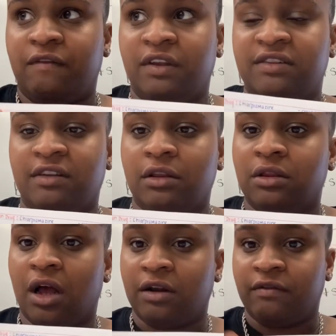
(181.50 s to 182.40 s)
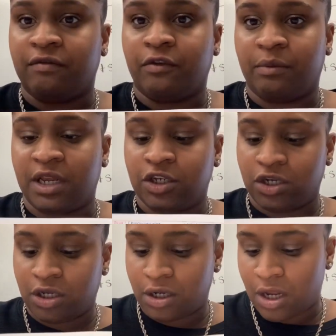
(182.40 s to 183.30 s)
it's a lot of
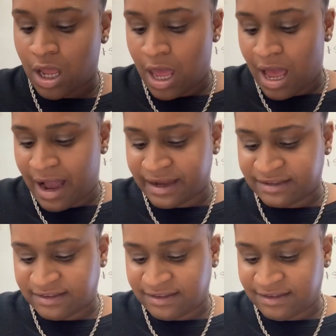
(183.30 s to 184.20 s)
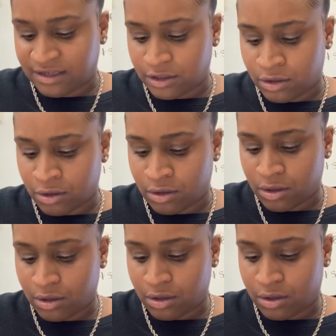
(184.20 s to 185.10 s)
information, I still
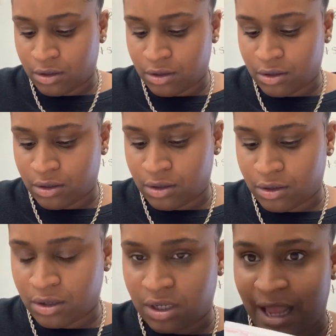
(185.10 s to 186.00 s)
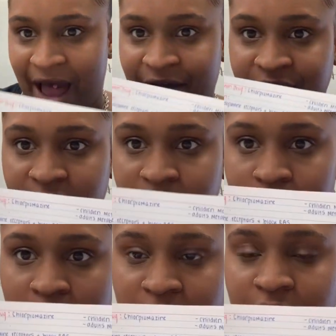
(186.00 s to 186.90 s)
have it
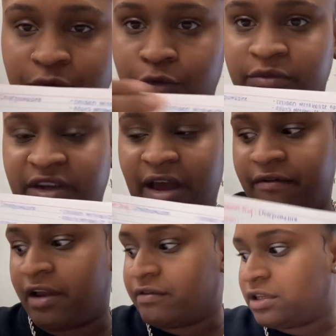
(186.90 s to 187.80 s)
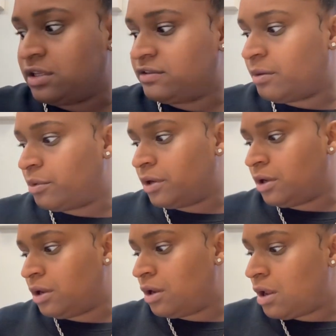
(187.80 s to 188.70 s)
enough room to have everything
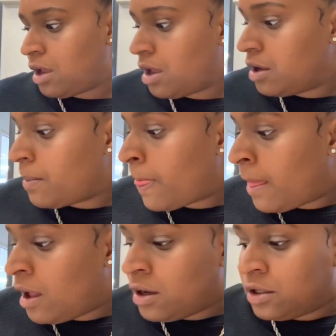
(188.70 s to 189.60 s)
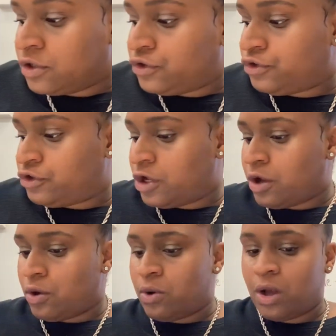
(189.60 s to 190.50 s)
separated. So
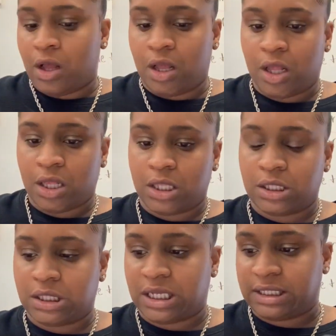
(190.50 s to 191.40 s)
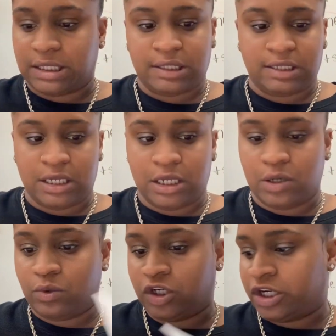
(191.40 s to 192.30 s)
let's see,
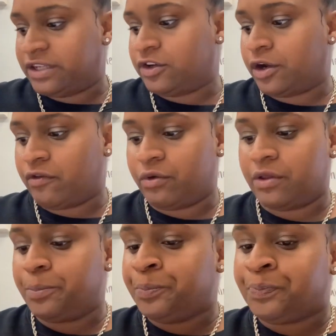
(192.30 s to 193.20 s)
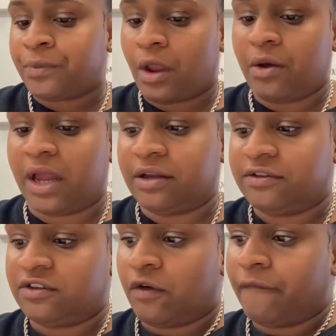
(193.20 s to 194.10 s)
where should I start off with? Okay,
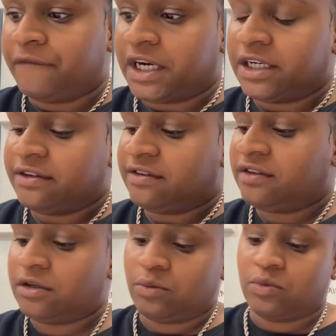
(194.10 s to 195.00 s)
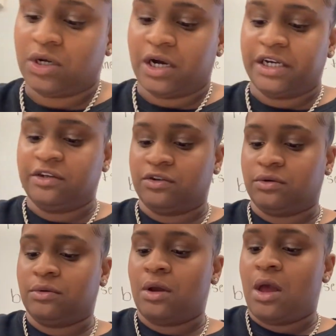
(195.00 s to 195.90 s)
so first what I do
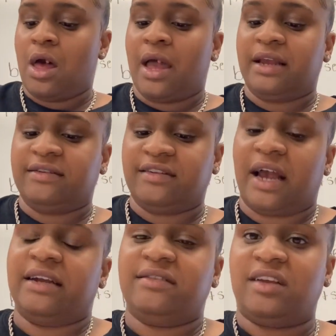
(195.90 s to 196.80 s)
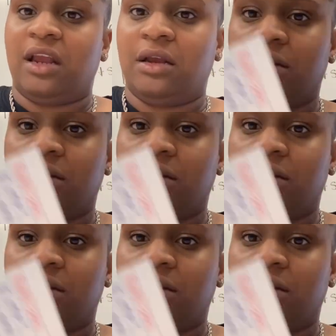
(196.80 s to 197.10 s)
is I take